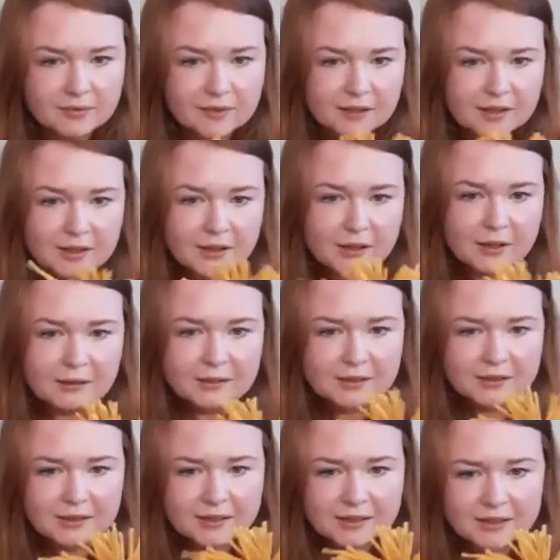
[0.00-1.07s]
here you go,
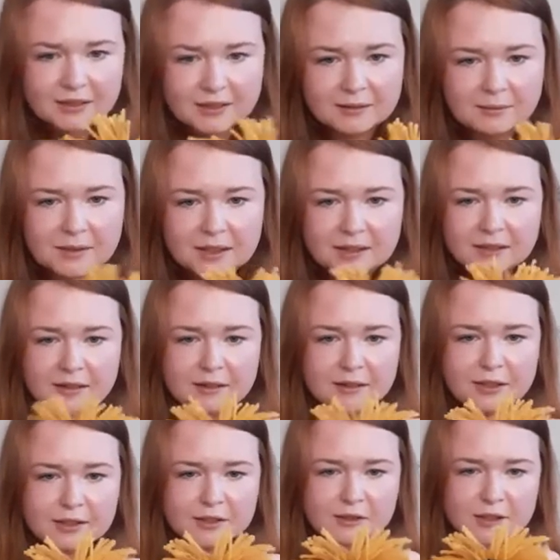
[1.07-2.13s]
look. I mean,
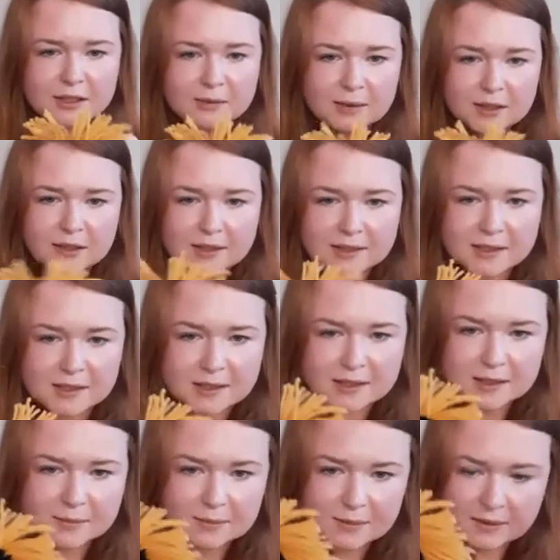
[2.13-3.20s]
straight away you can see there's
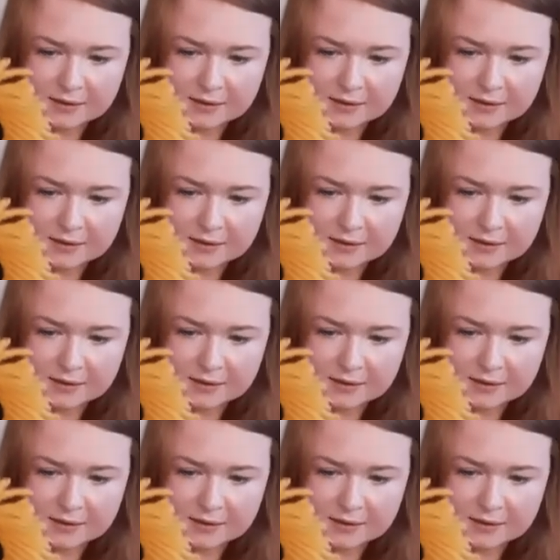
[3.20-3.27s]
some